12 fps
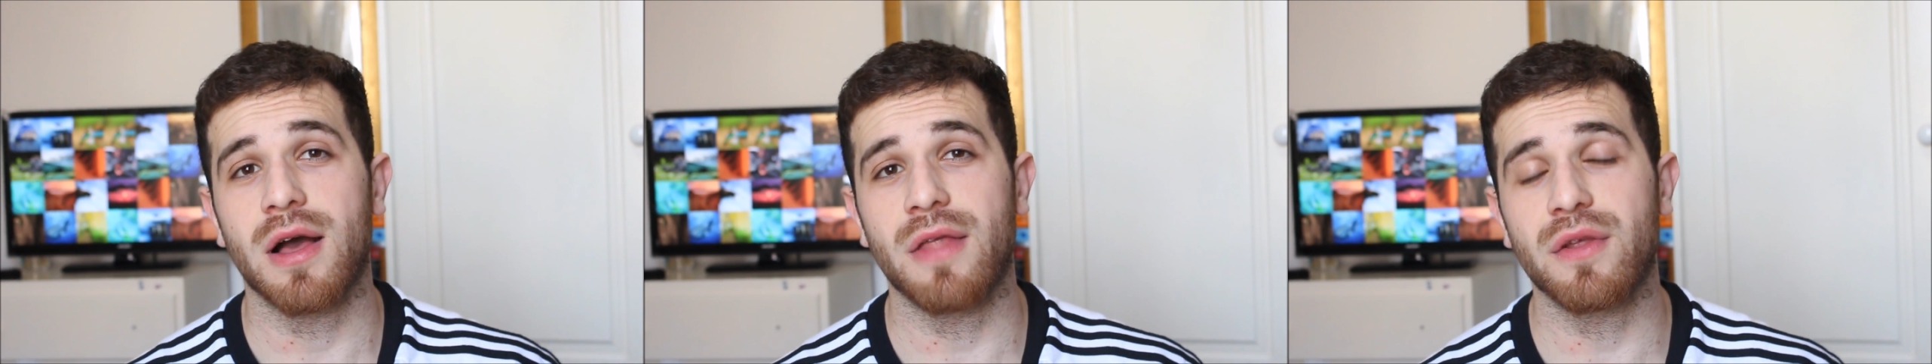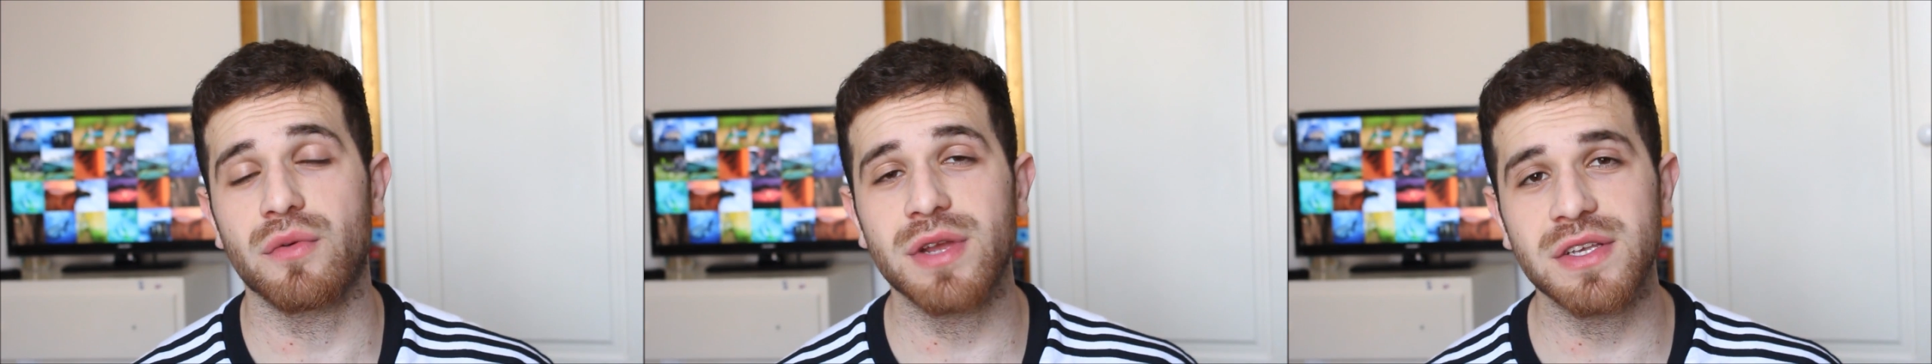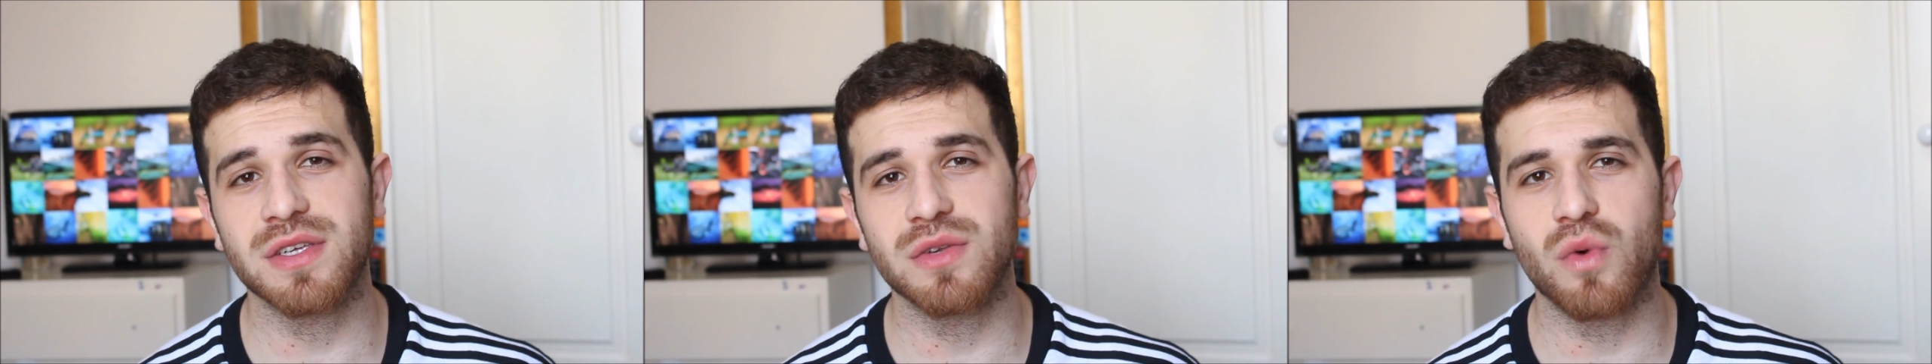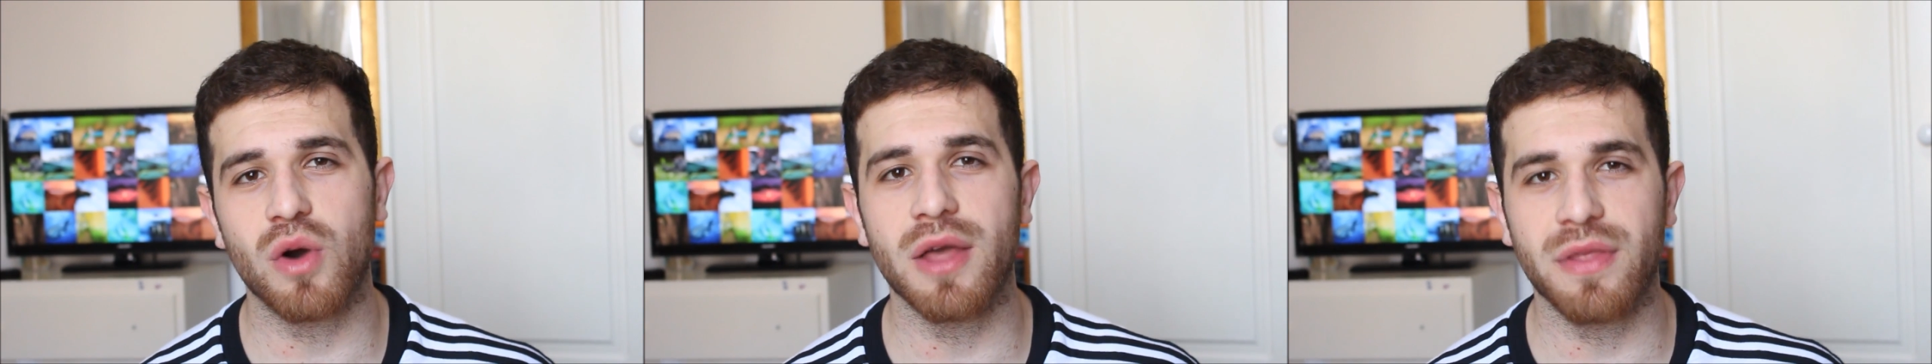And the
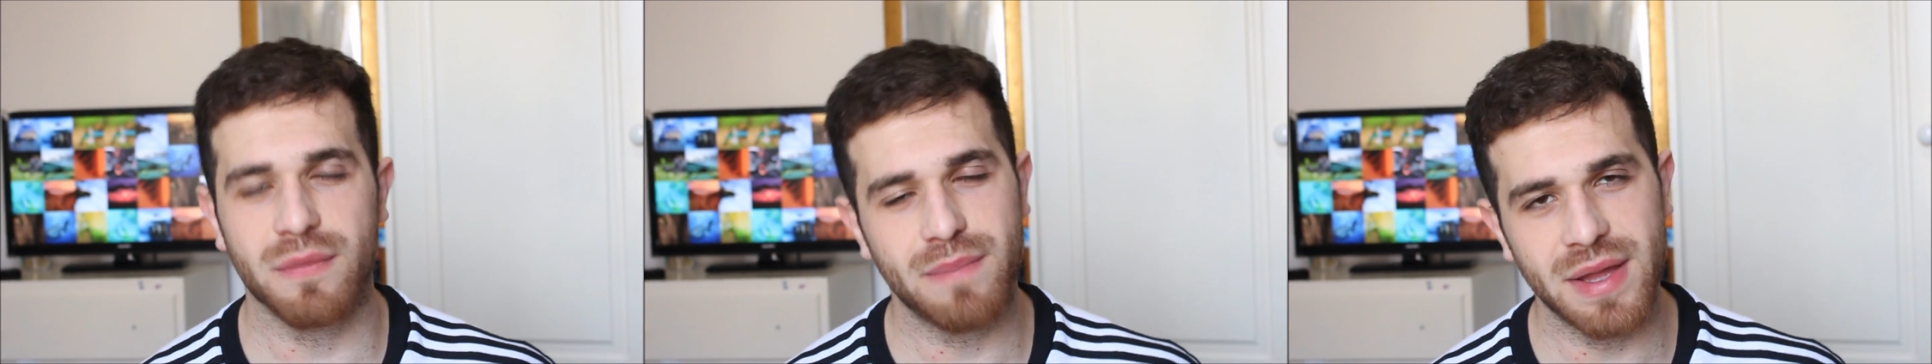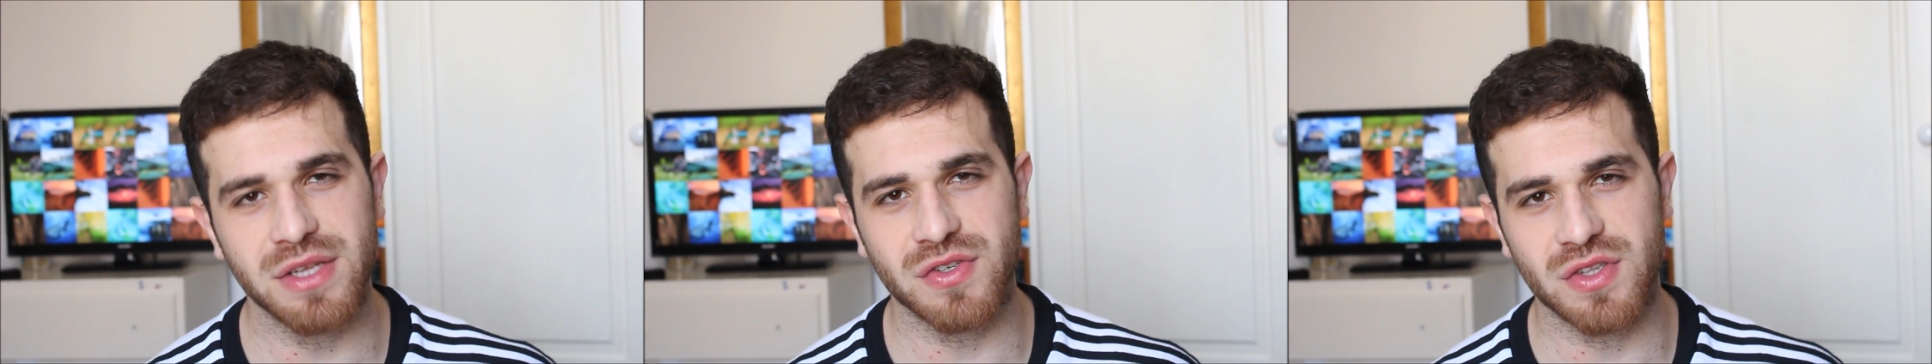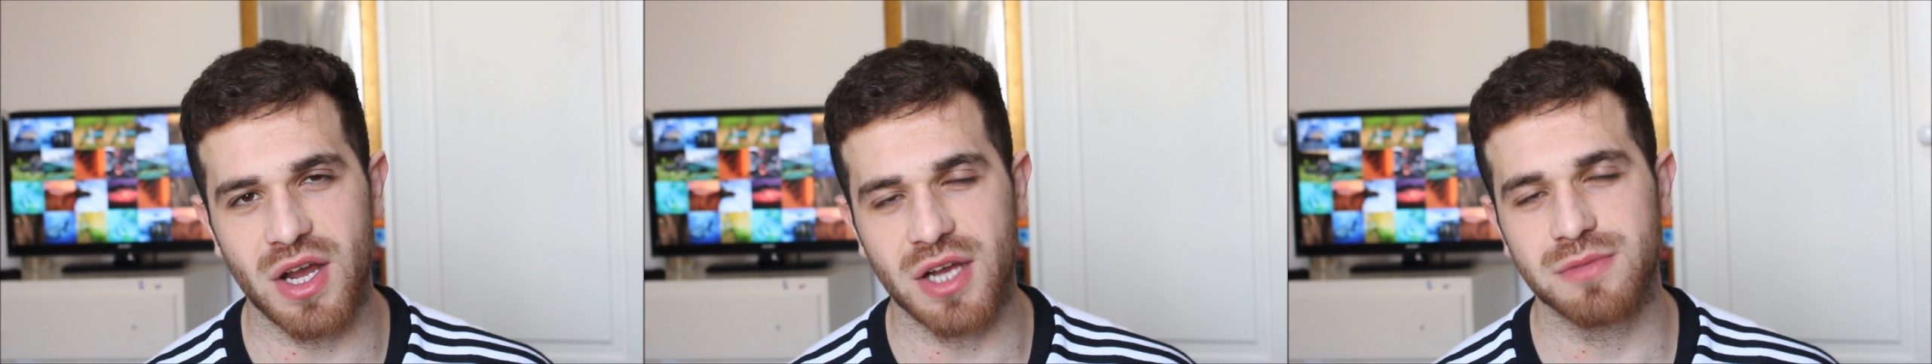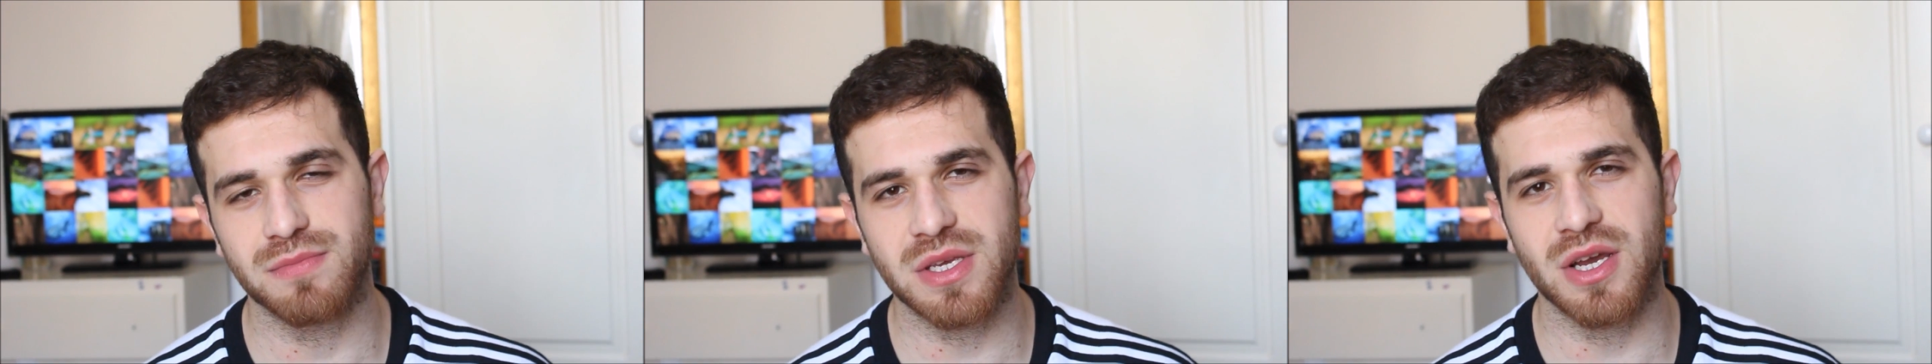reason why they're penny
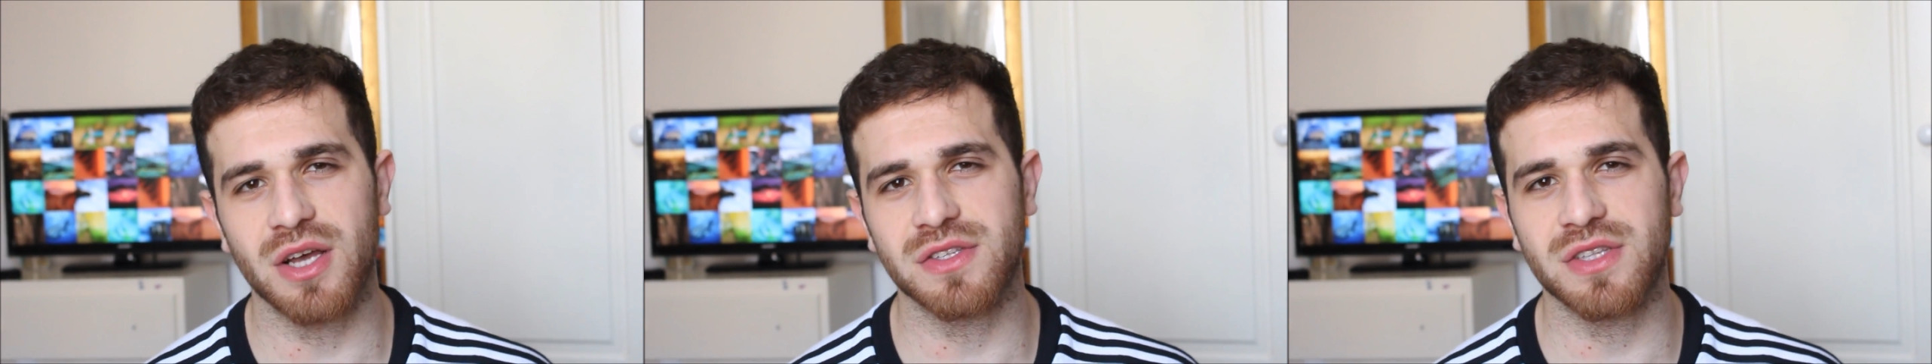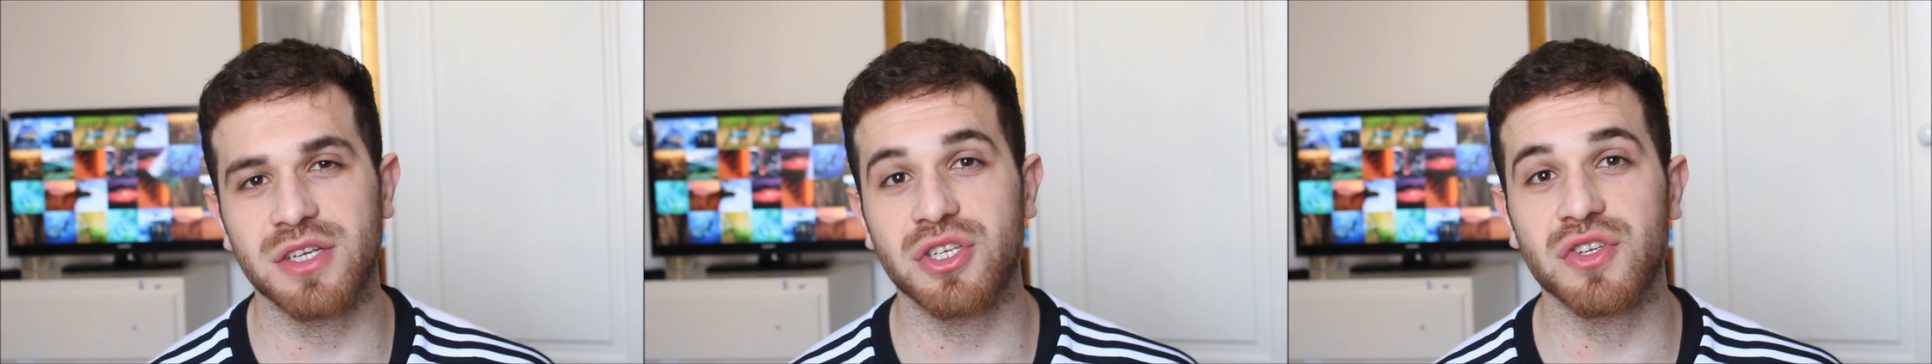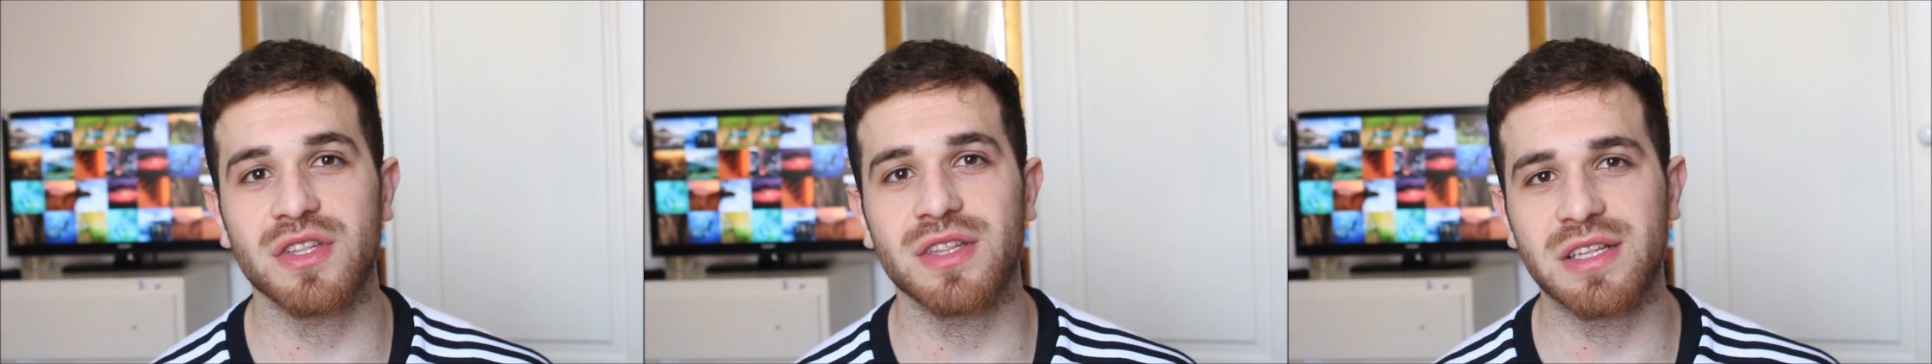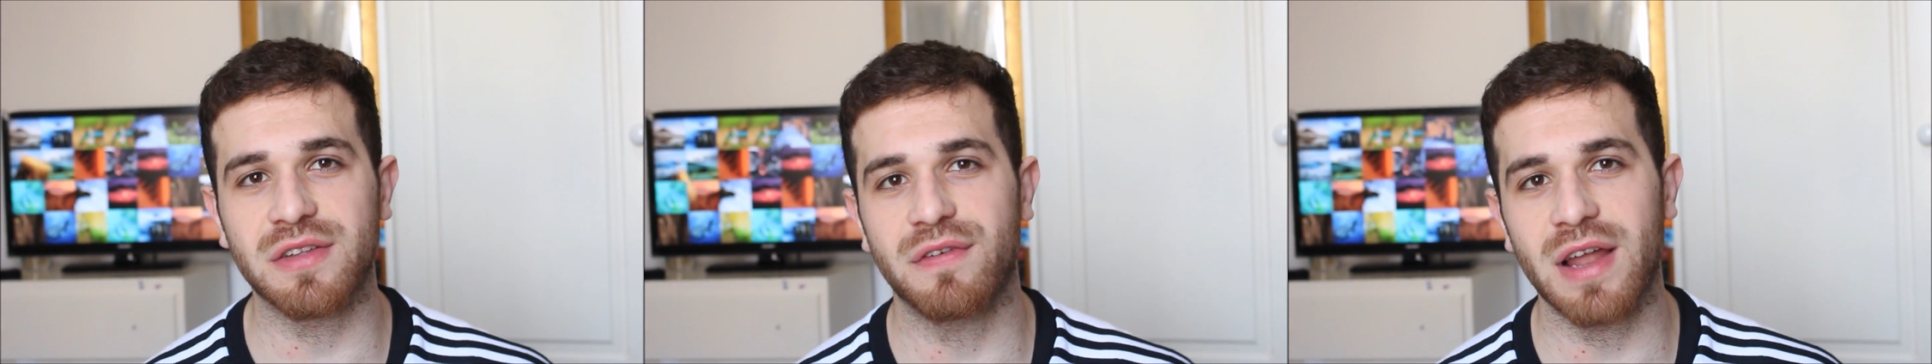stocks, because they're just in
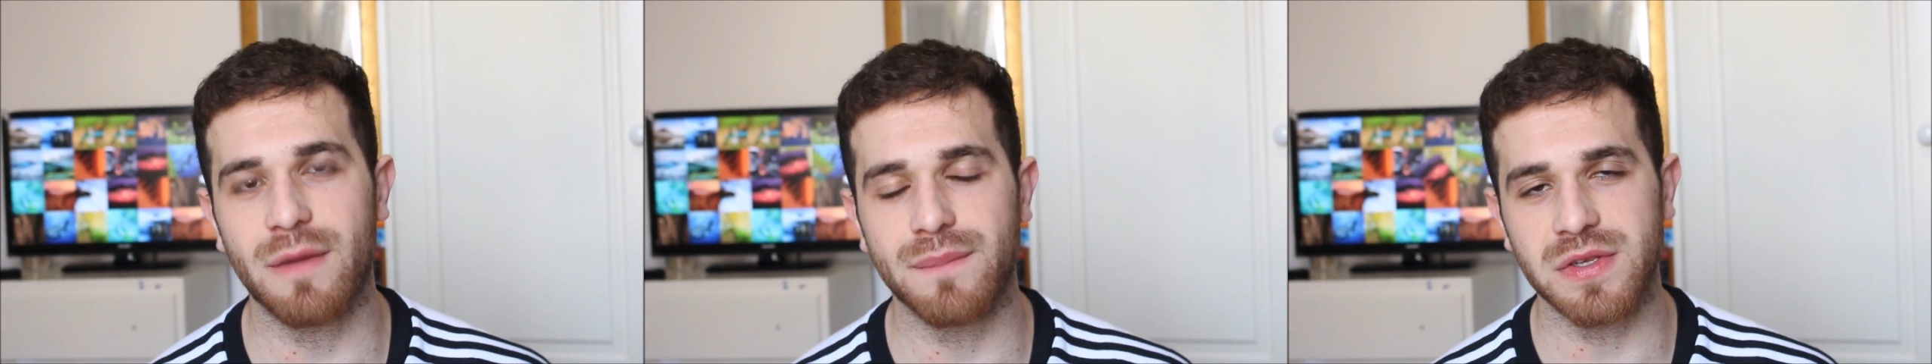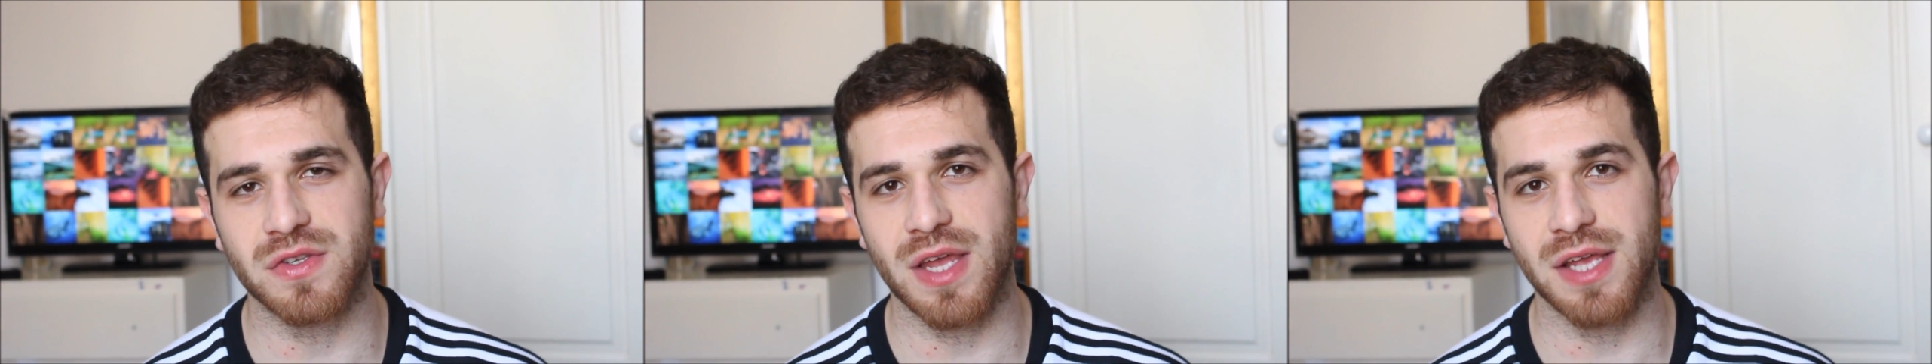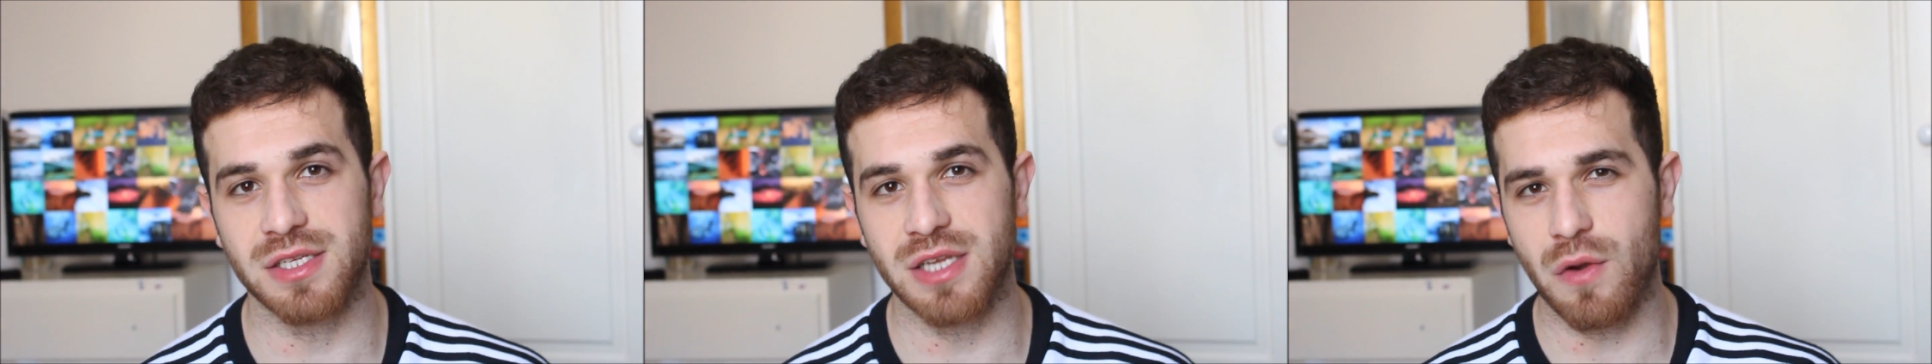the development stage.